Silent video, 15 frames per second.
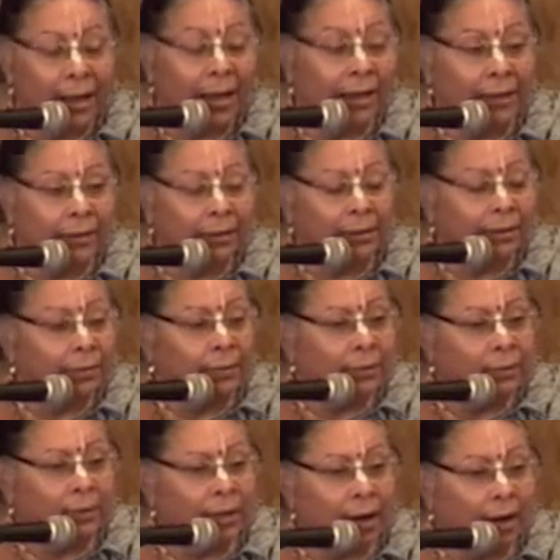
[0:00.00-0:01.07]
And
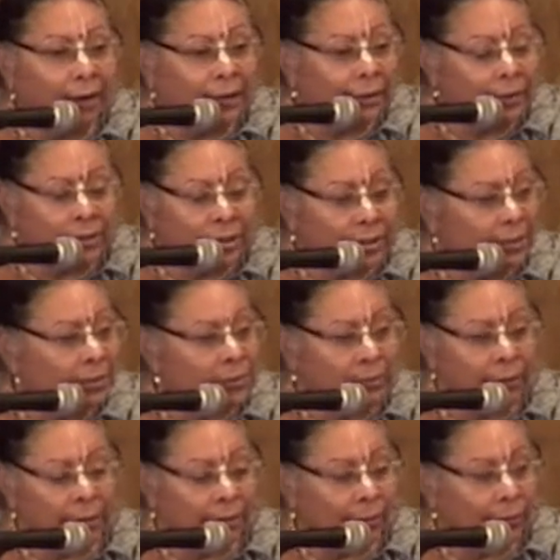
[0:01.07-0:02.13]
the Hare Krishnas
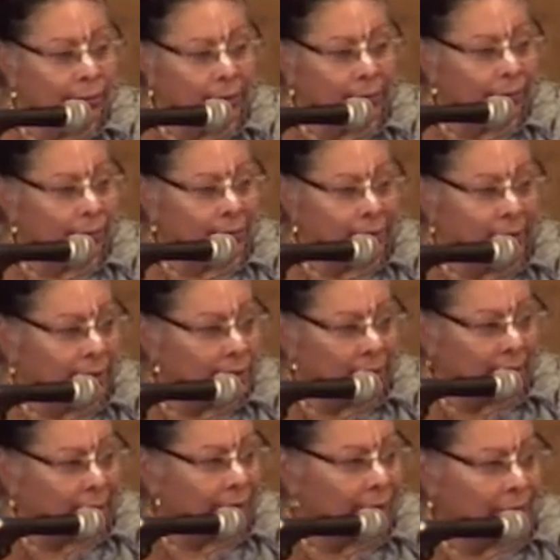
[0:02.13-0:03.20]
were really
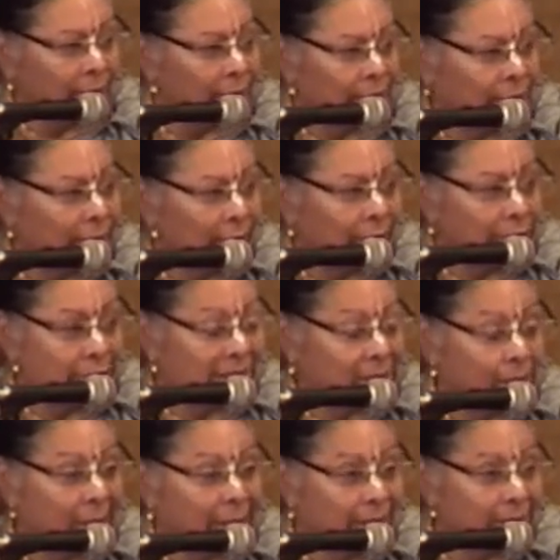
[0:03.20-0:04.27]
not very
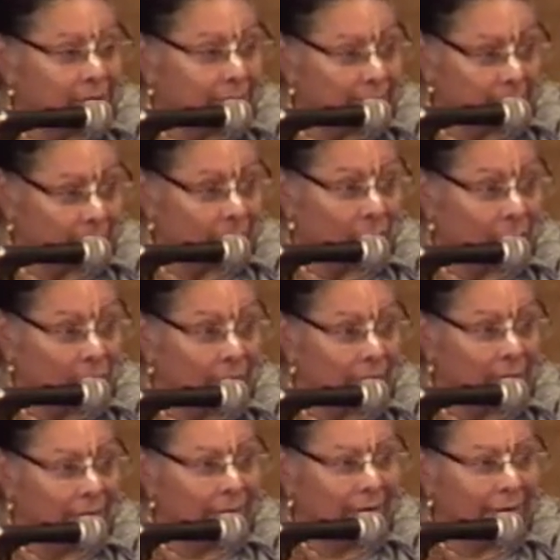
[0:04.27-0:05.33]
respected at
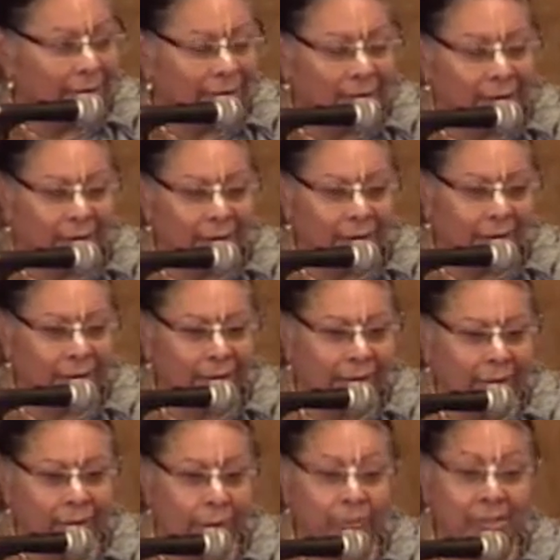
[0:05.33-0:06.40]
all.
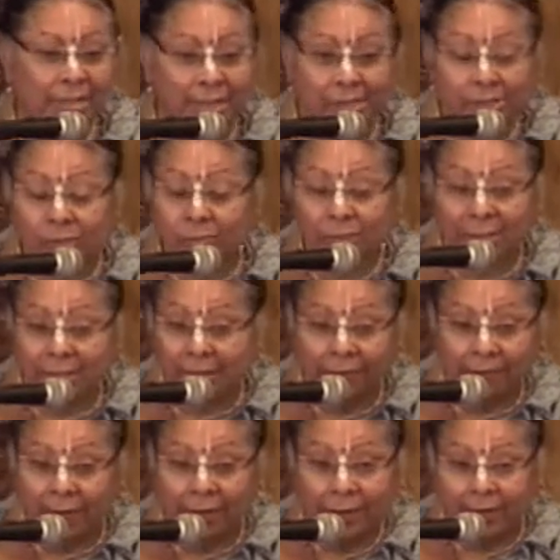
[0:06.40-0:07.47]
Their reputation was not
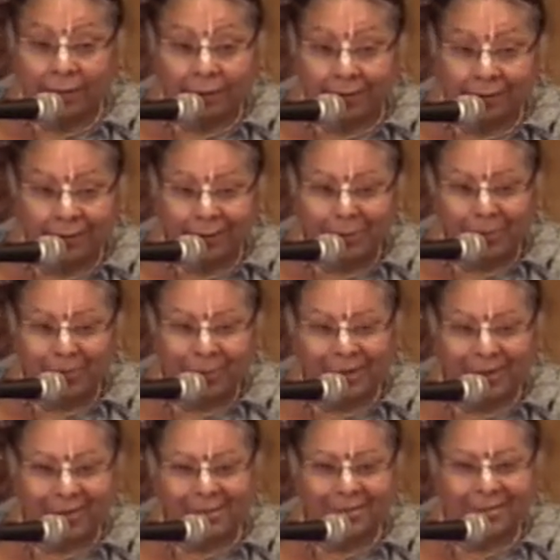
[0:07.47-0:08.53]
very good,
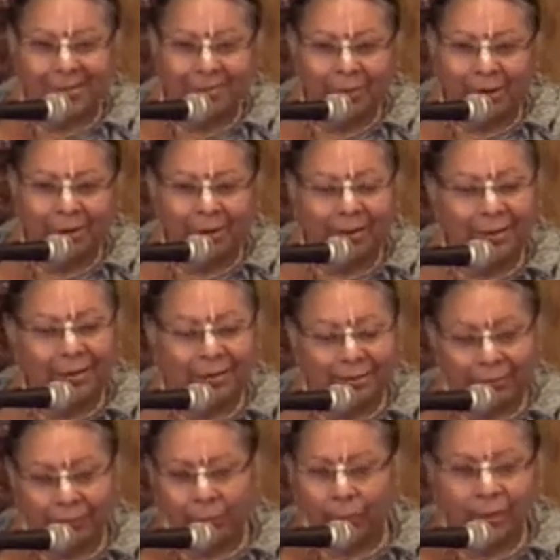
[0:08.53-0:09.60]
because in
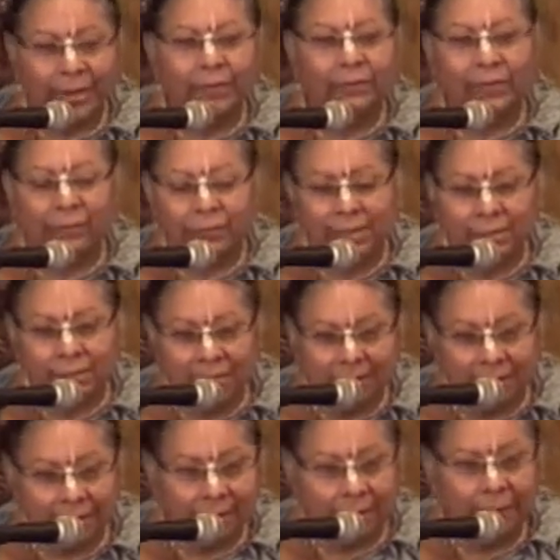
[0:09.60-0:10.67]
America, for whatever the reasons
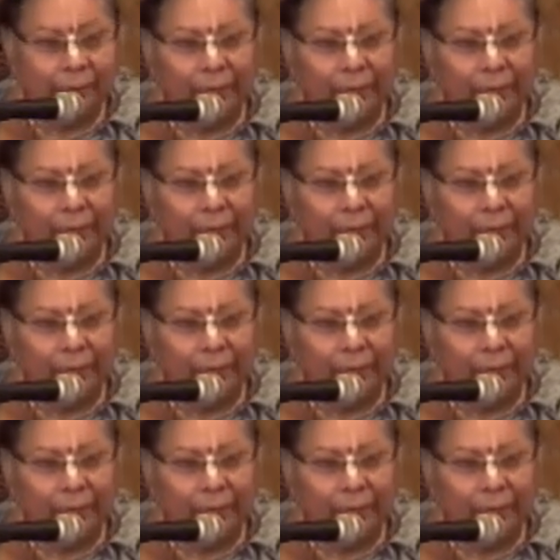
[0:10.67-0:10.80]
are,